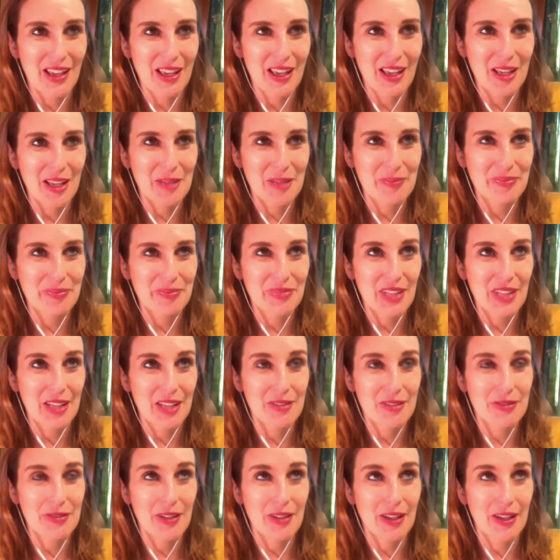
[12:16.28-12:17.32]
um,
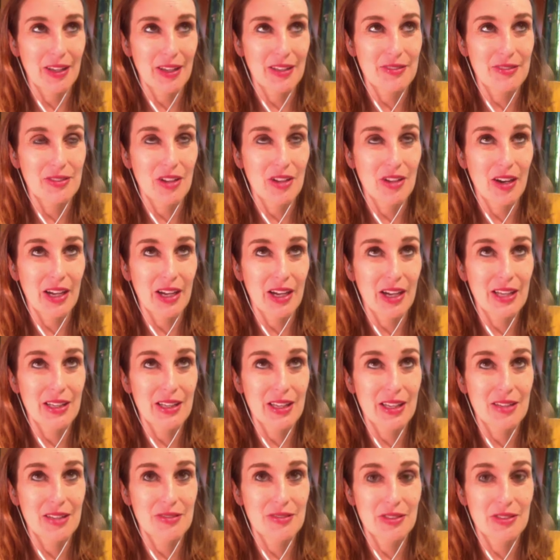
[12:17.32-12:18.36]
like five, nine,
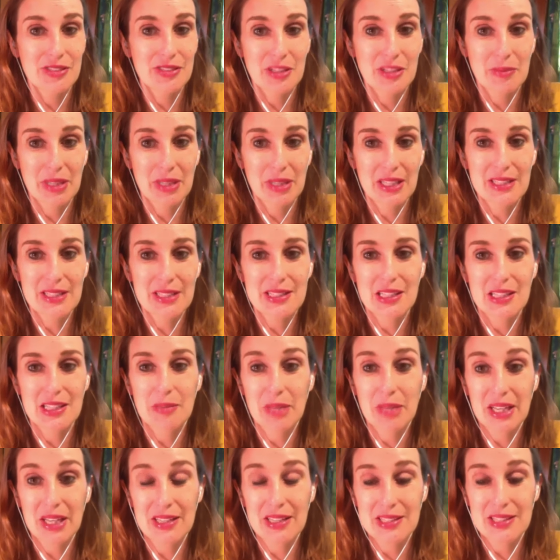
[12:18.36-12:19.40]
and 15 minutes. And I'm
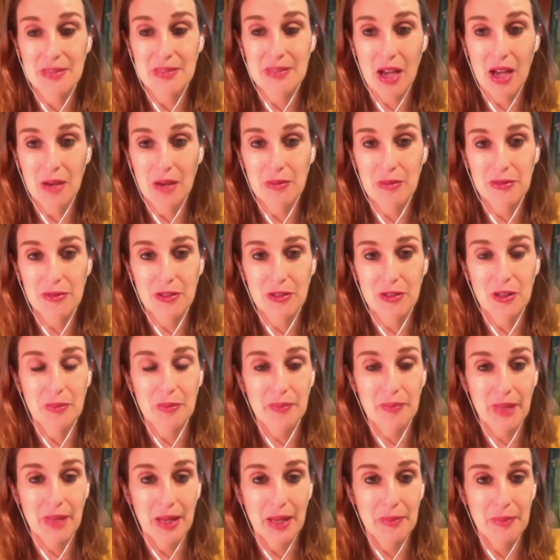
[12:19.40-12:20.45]
getting some help
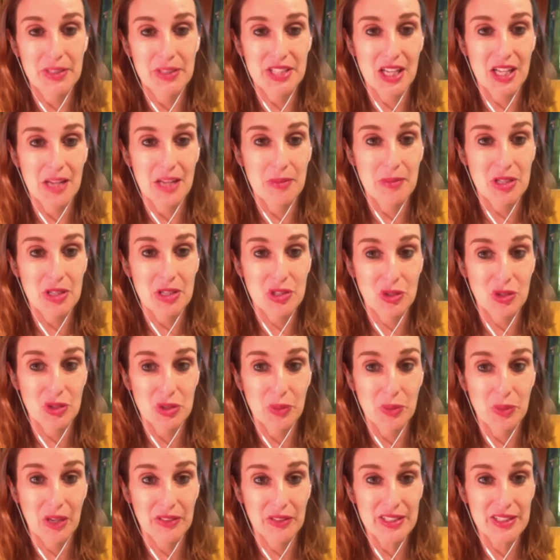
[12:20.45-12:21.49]
from um, the team at Dr.
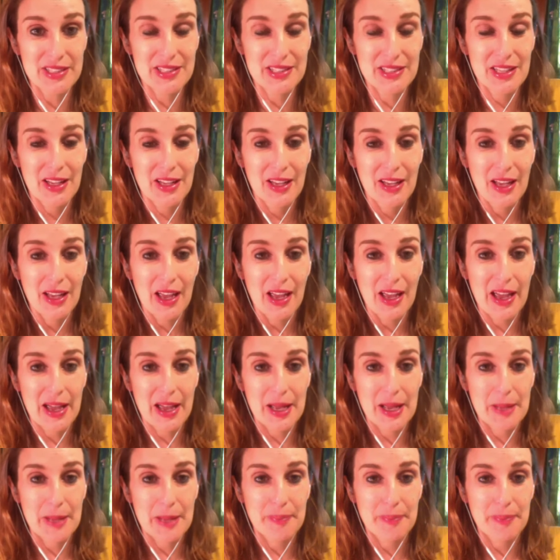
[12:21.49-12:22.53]
Wellness,
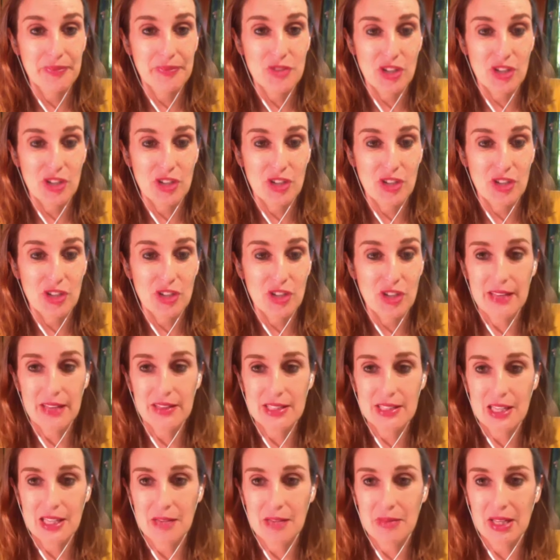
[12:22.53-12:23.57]
yeah. Um, Tracy and the
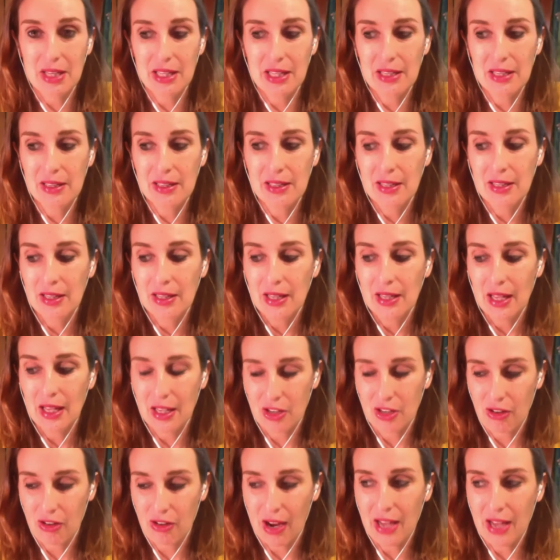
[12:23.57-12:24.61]
team there,
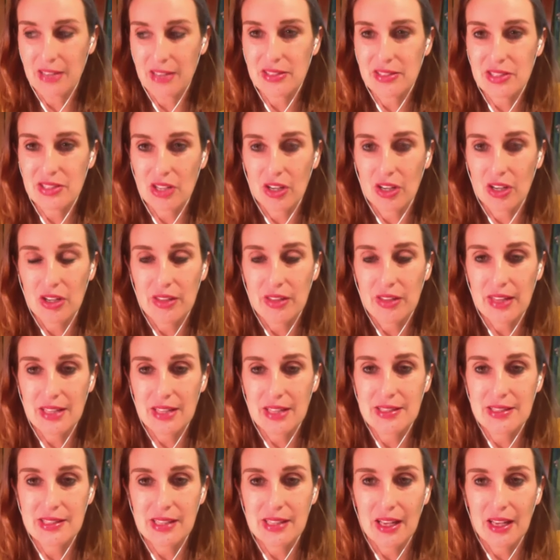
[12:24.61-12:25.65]
and Grant. So
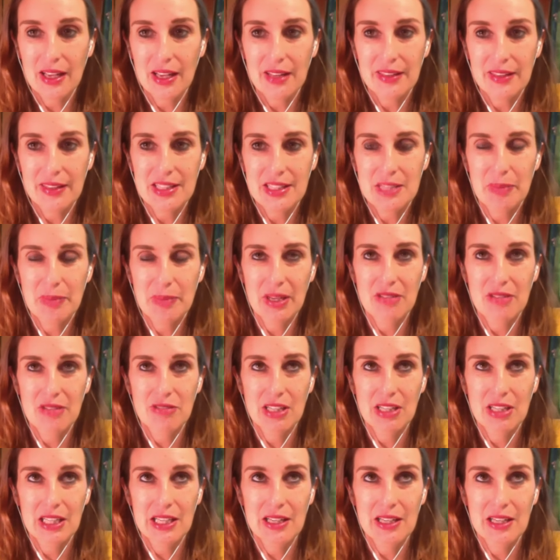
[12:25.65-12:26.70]
that's uh, that's been
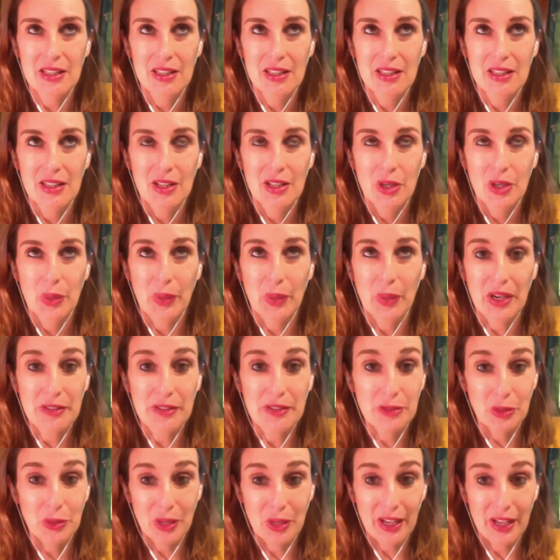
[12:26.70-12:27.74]
really
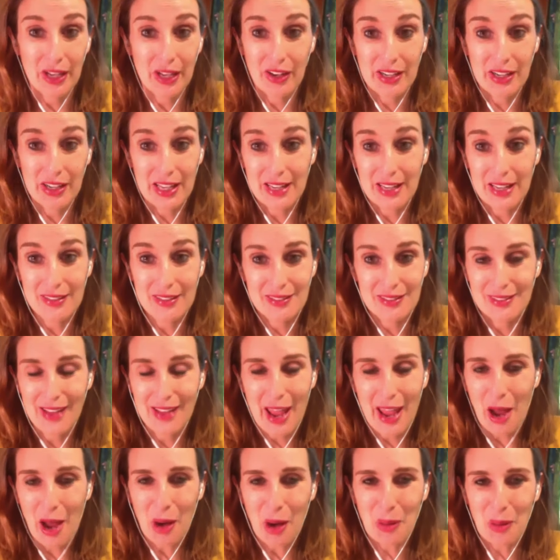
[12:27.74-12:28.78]
wonderful. Like I need
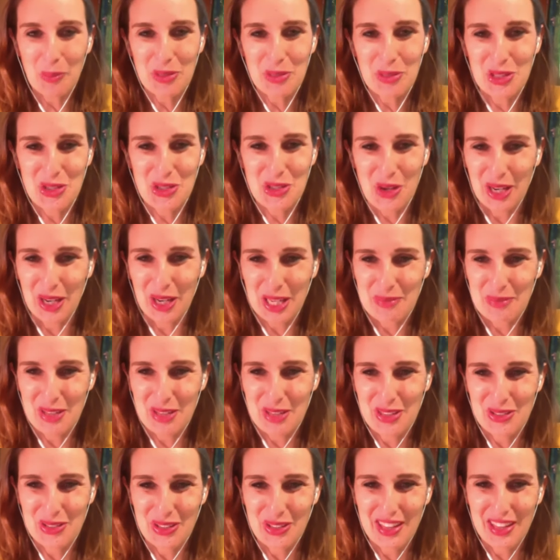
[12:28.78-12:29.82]
help to try and get me
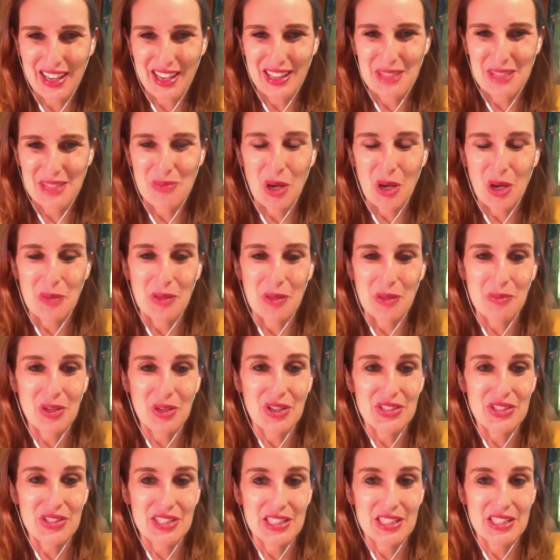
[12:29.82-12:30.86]
mm. through that at the moment
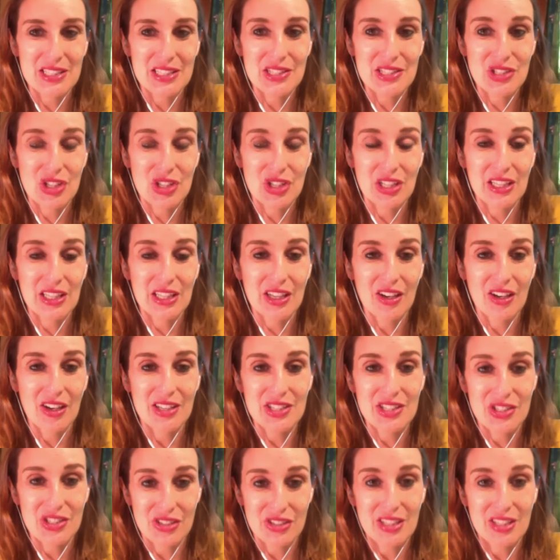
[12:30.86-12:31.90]
because it is certainly high
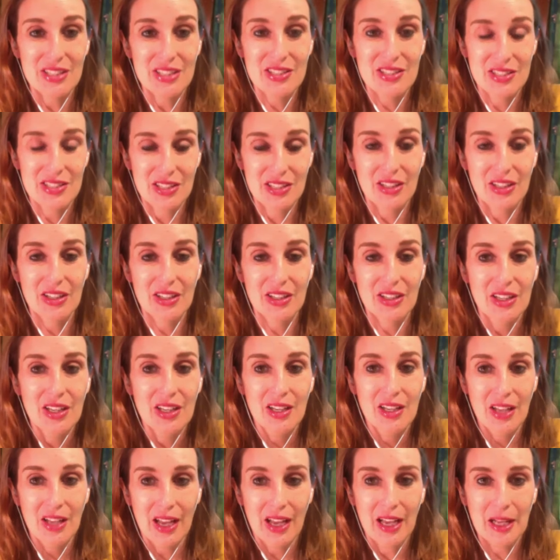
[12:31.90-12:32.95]
stress. So,
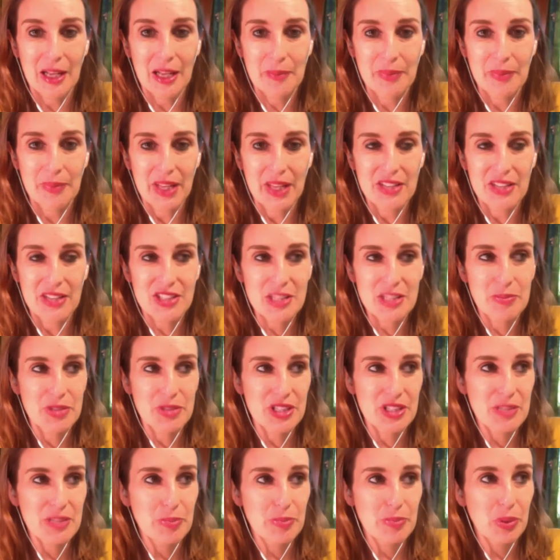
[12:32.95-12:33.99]
um, and just
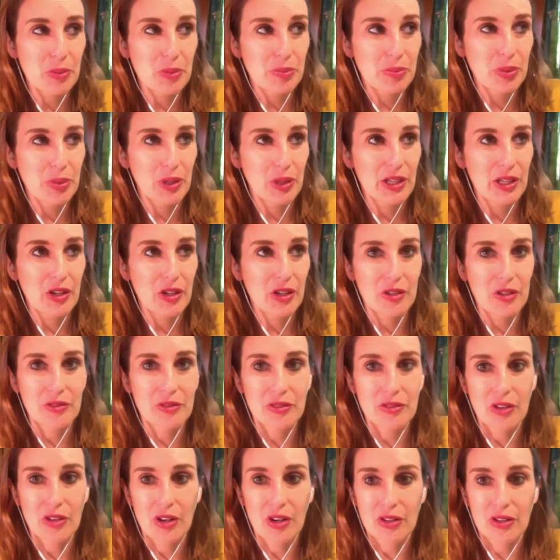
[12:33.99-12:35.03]
just pu- pulling on
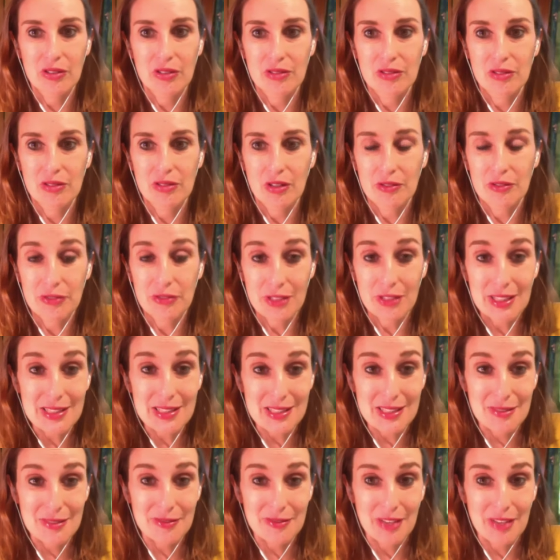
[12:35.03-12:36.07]
on on
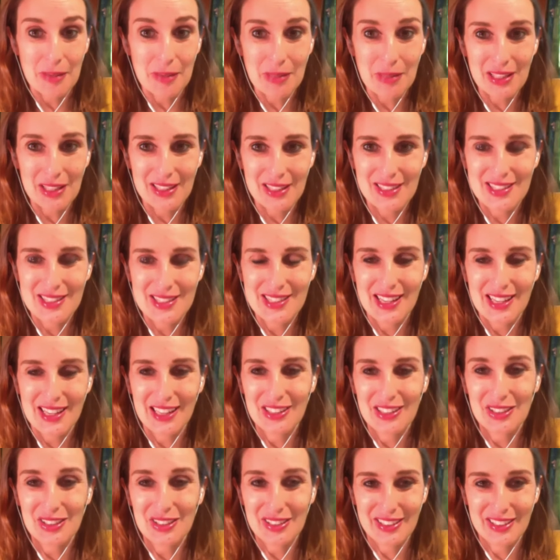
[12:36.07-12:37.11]
friends and family to say,
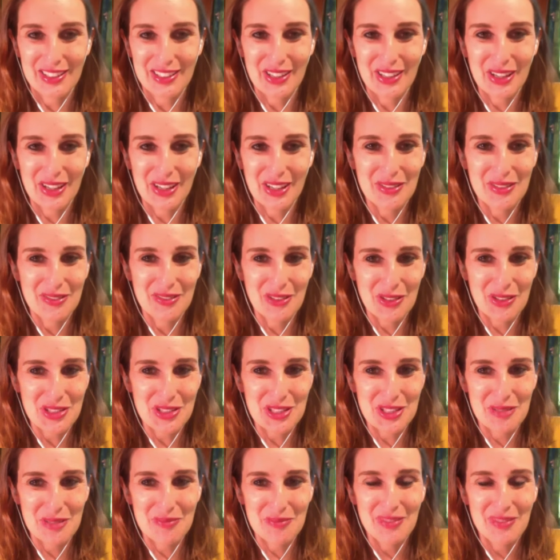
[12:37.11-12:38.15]
look, you know, we've got some